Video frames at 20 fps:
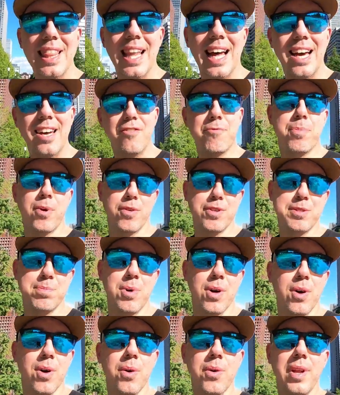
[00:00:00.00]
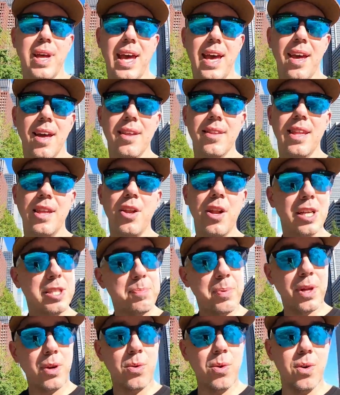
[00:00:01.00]
the live burst mode, and you know that's
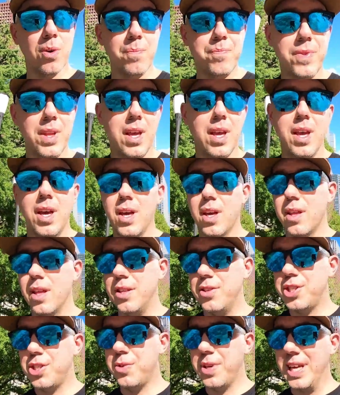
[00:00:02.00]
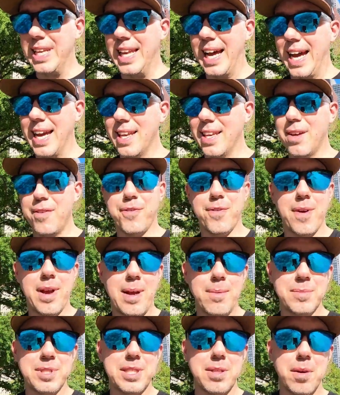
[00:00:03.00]
pretty cool. It's shooting 90
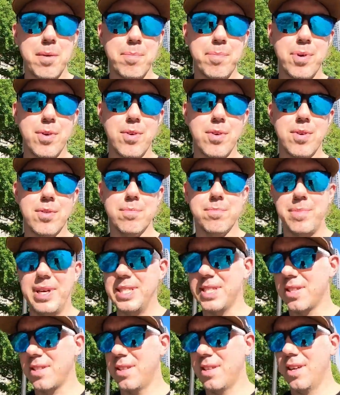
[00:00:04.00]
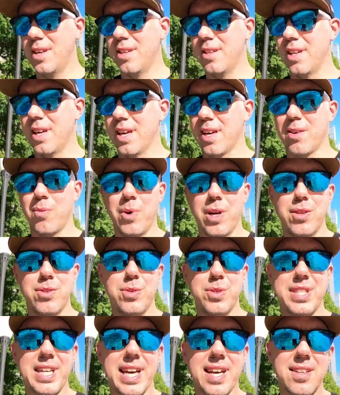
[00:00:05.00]
frames per basically like 1 to
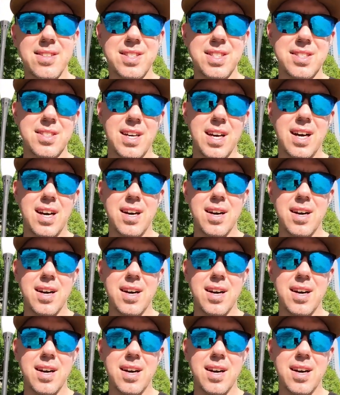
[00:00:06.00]
2 seconds.